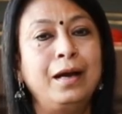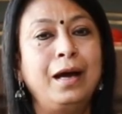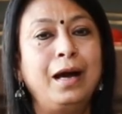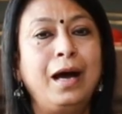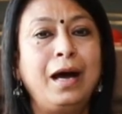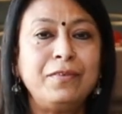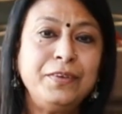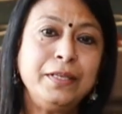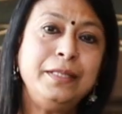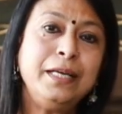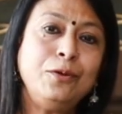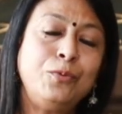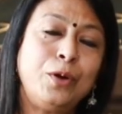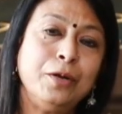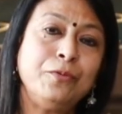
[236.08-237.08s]
After that,
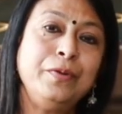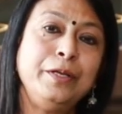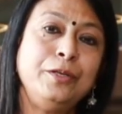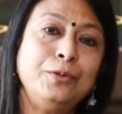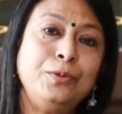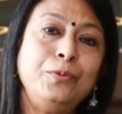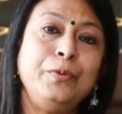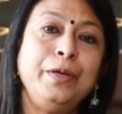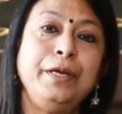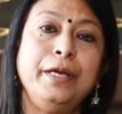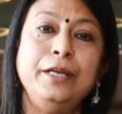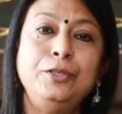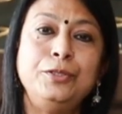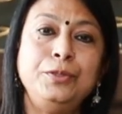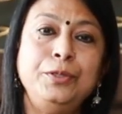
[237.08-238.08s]
what we do, we
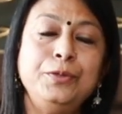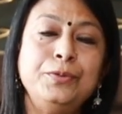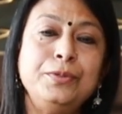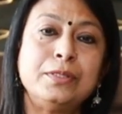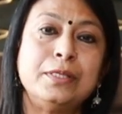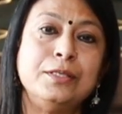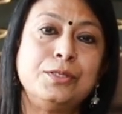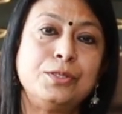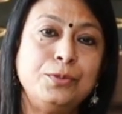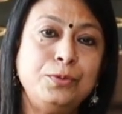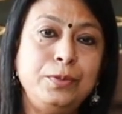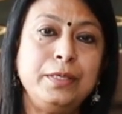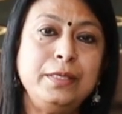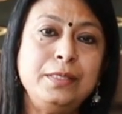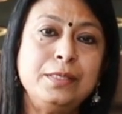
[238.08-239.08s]
introduce the
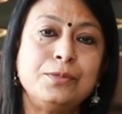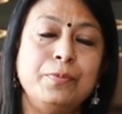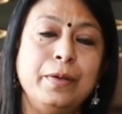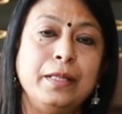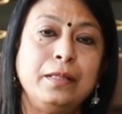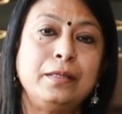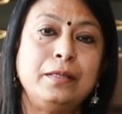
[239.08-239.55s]
students with